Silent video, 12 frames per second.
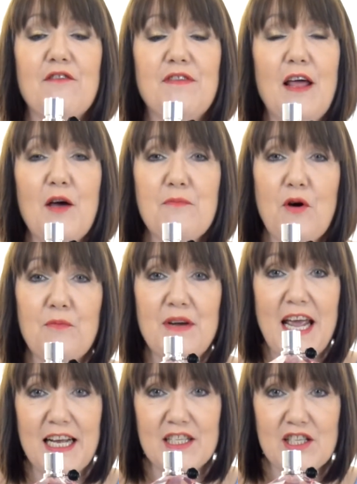Flowerbomb
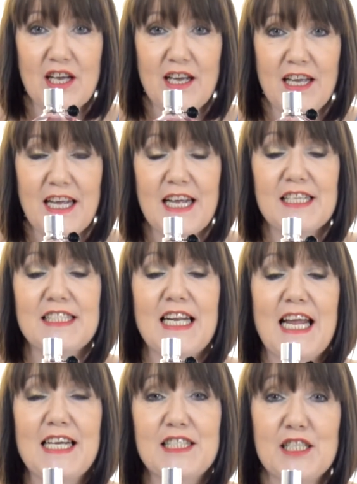Nectar, is the
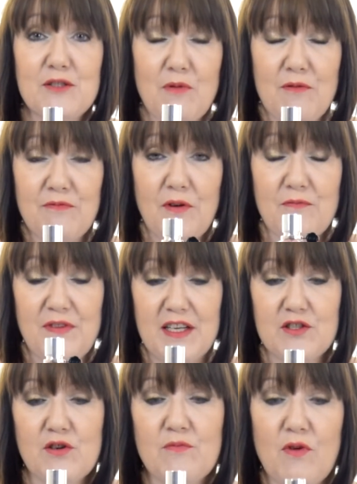latest one from
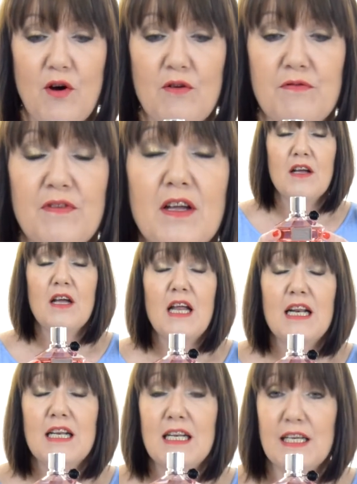Viktor Rolf.
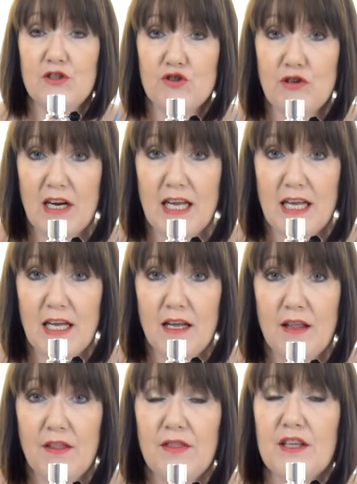Literally,
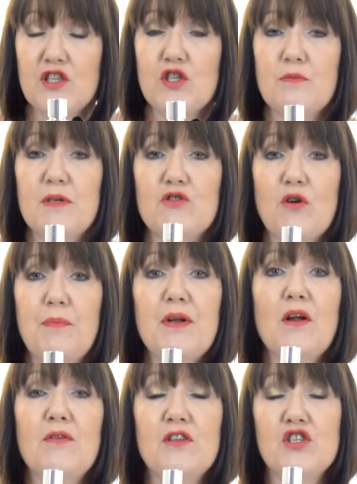this should be dropping
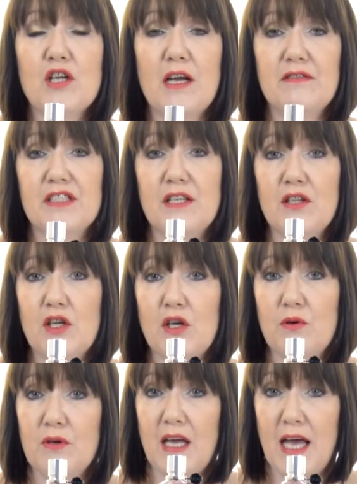on the shelves in
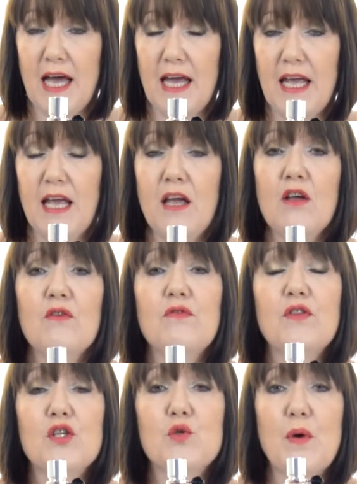the UK for
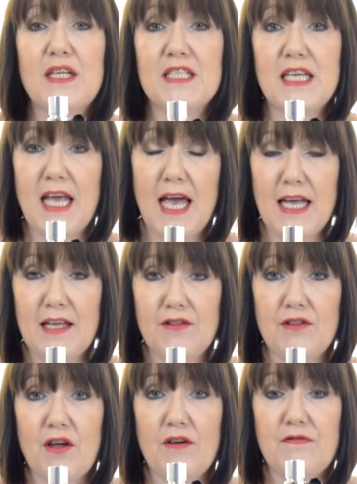the
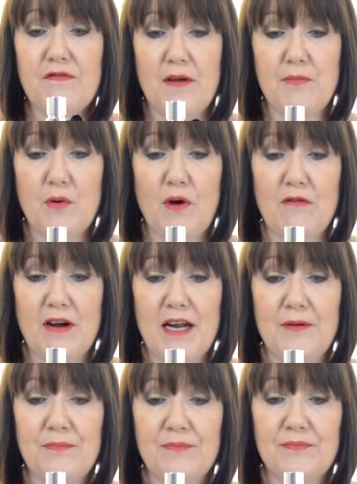28th of
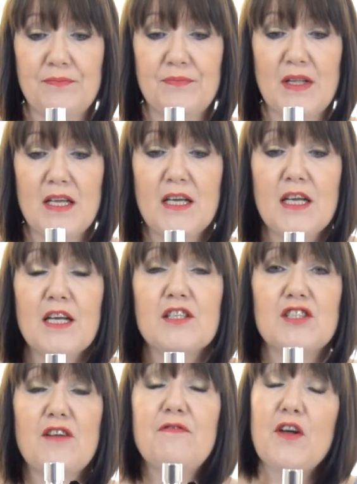February.
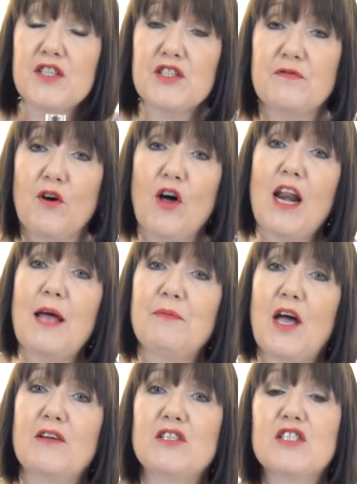So first of all, I'm
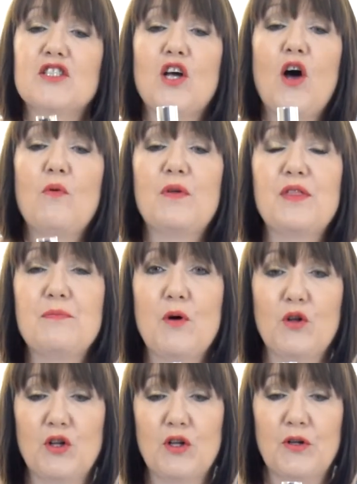going to start with the
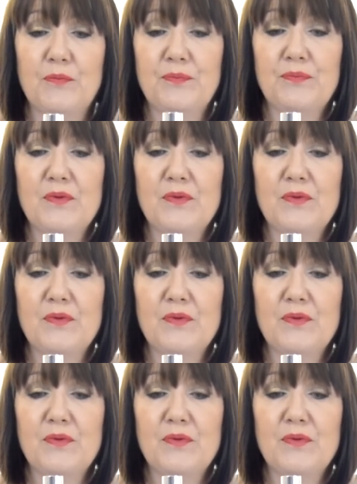bottle.